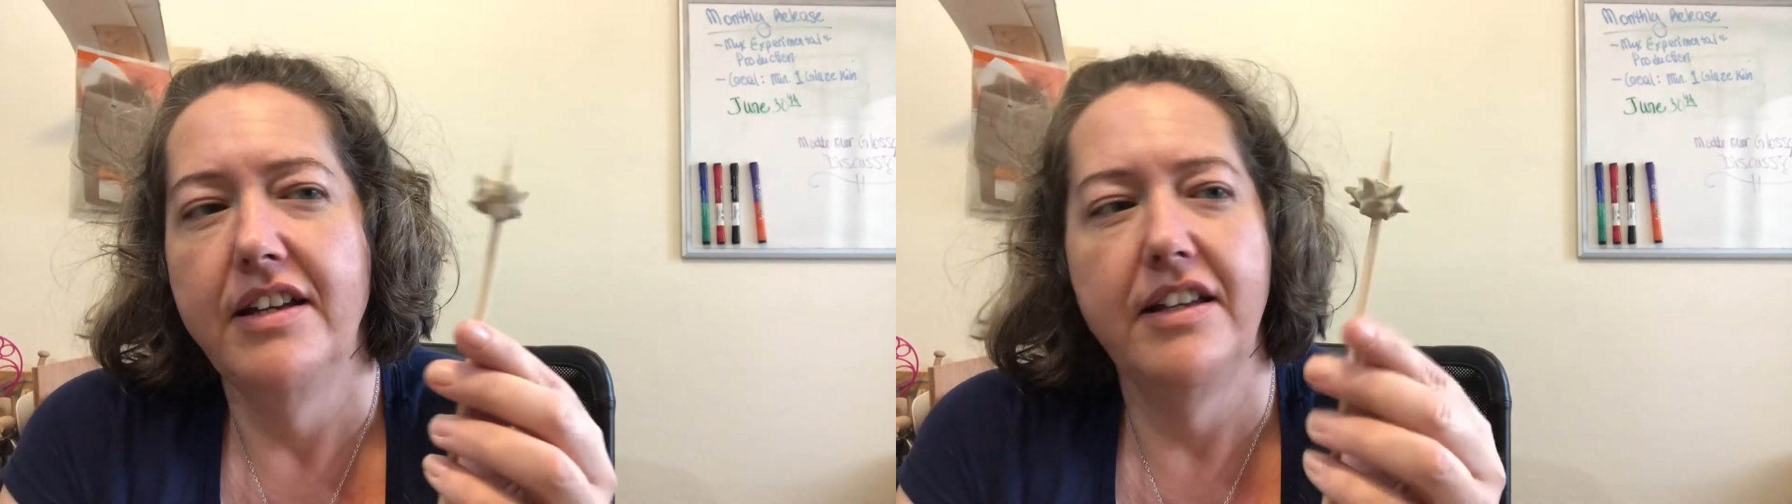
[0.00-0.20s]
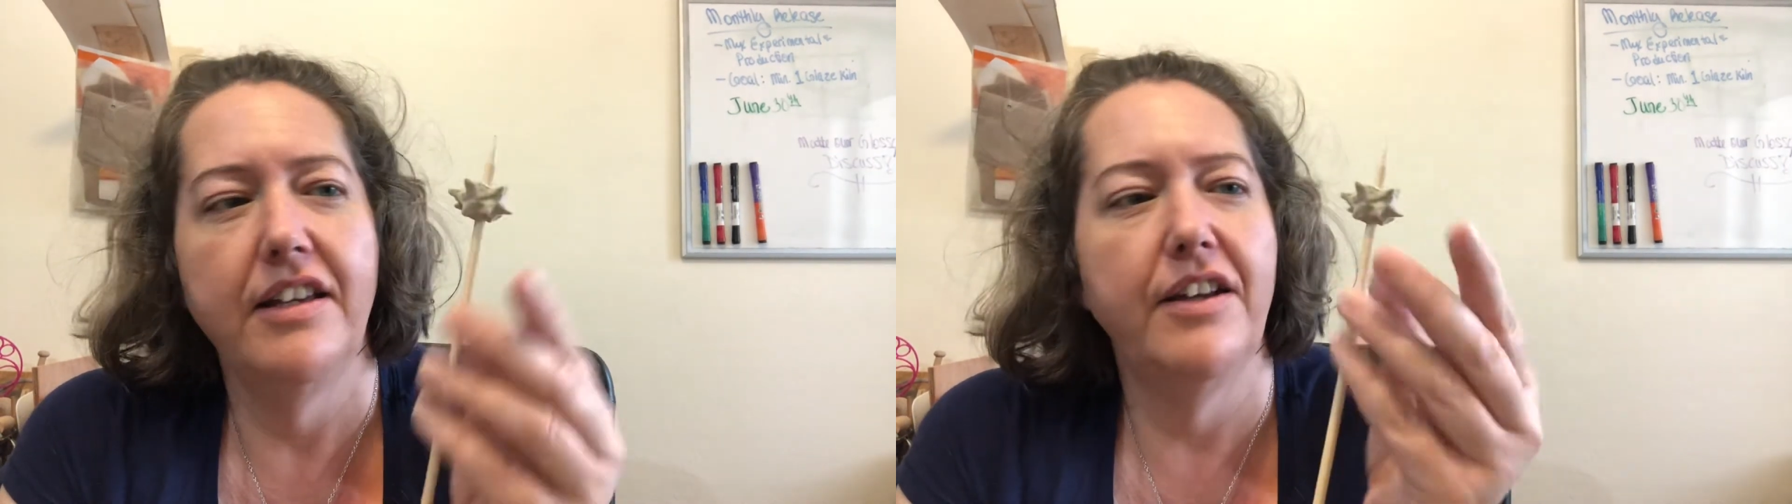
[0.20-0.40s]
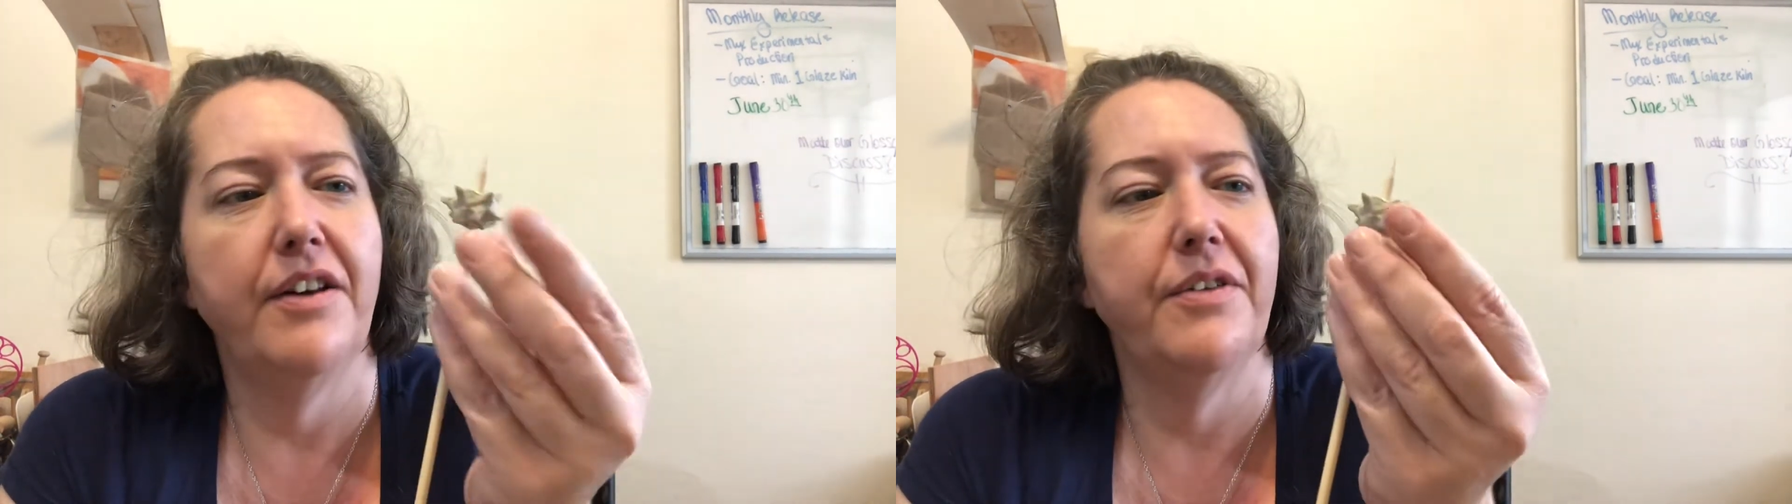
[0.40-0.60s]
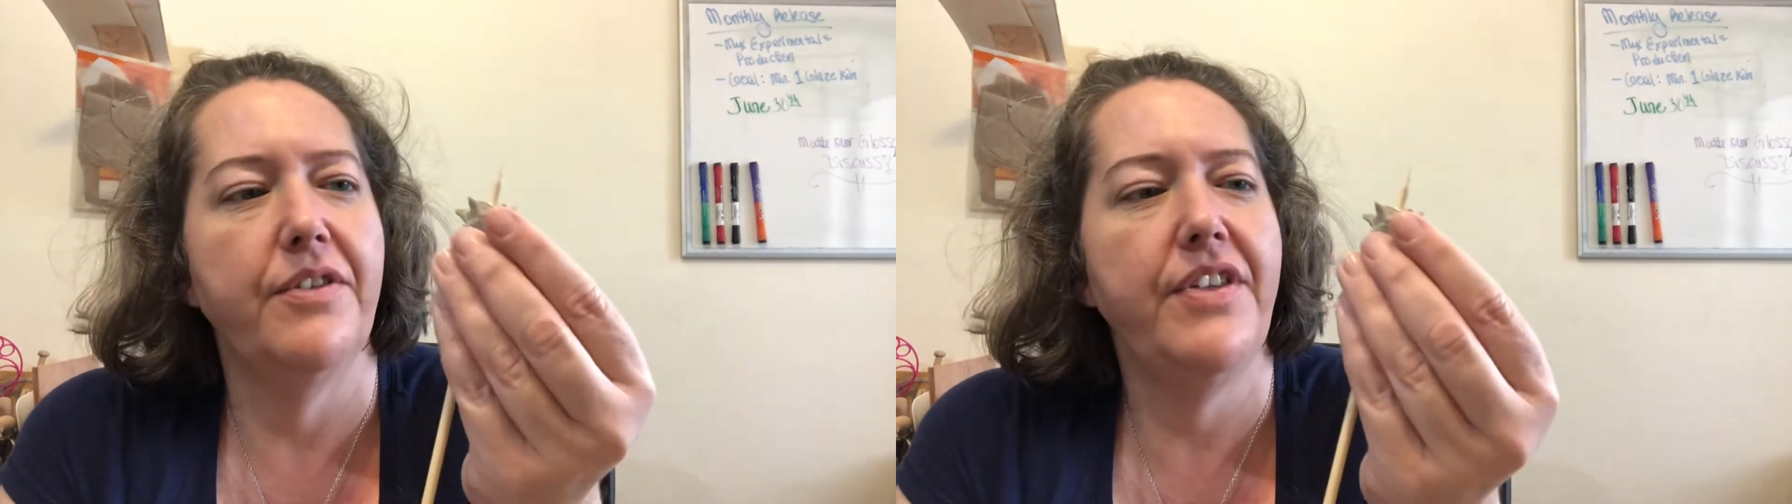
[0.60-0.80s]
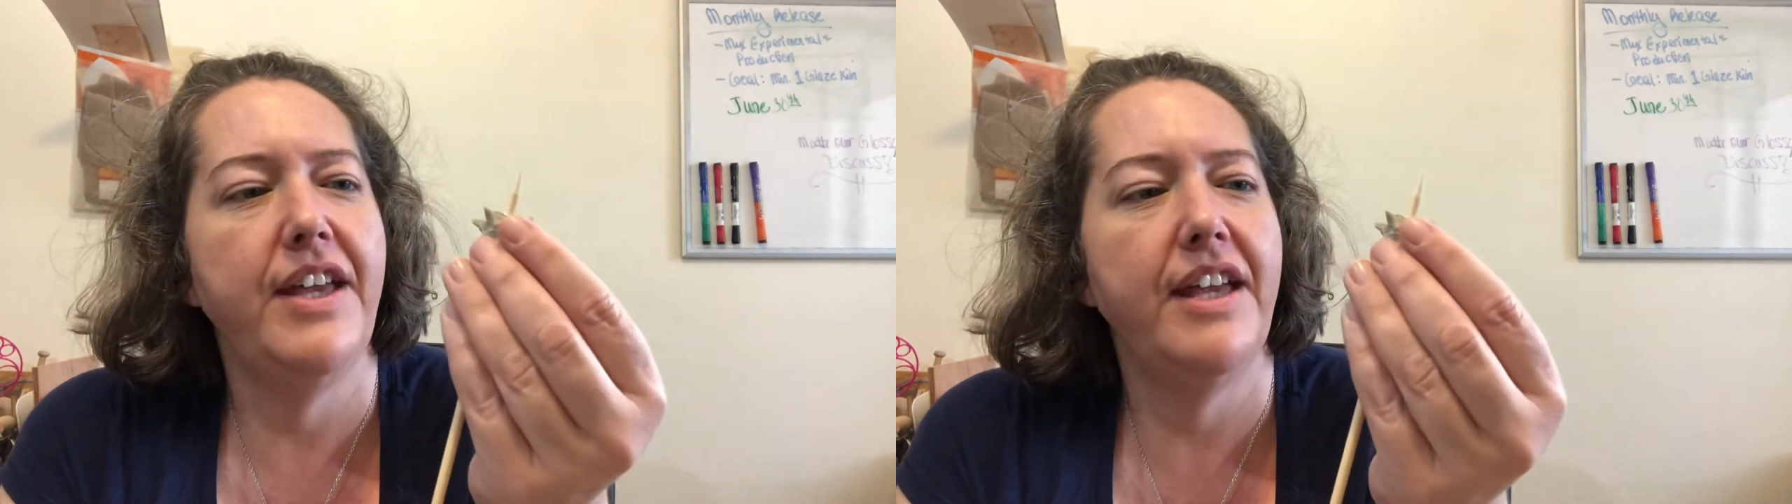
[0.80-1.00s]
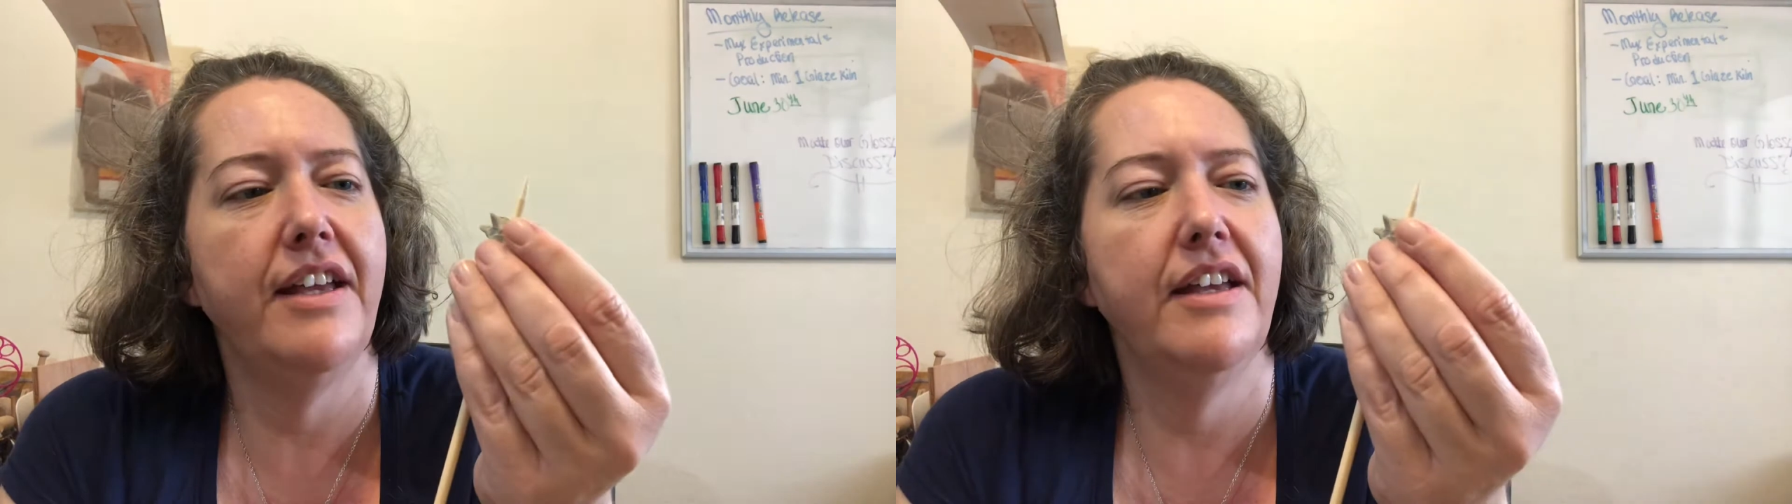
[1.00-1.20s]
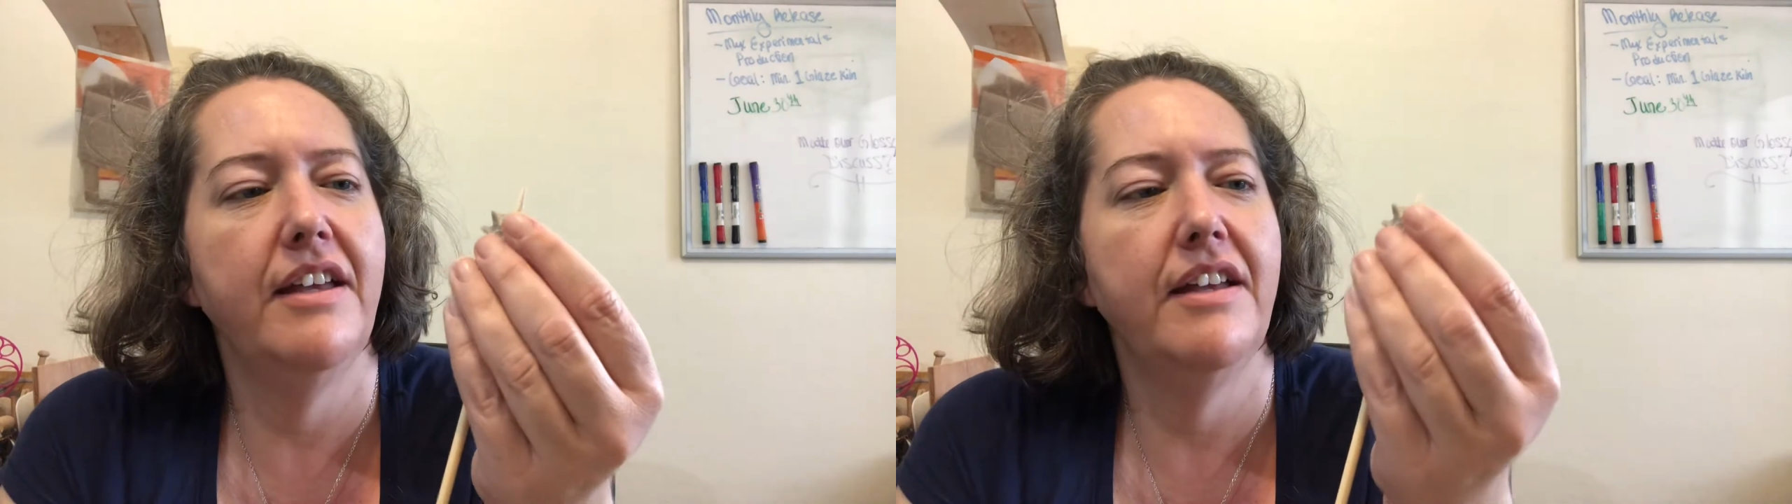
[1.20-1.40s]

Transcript: you know, thing.